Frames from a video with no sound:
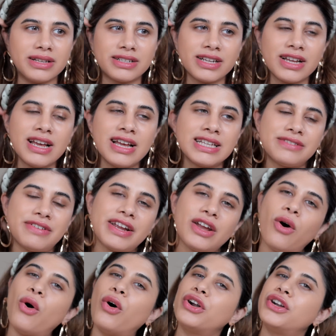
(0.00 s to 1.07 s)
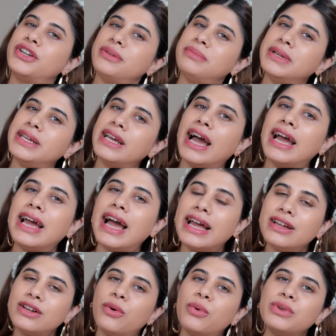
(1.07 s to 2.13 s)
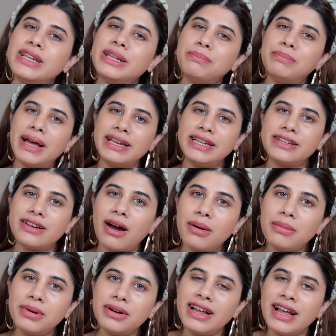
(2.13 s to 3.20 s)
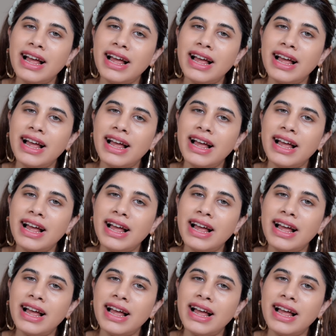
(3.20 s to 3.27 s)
It's very odd to me. I only belly rub.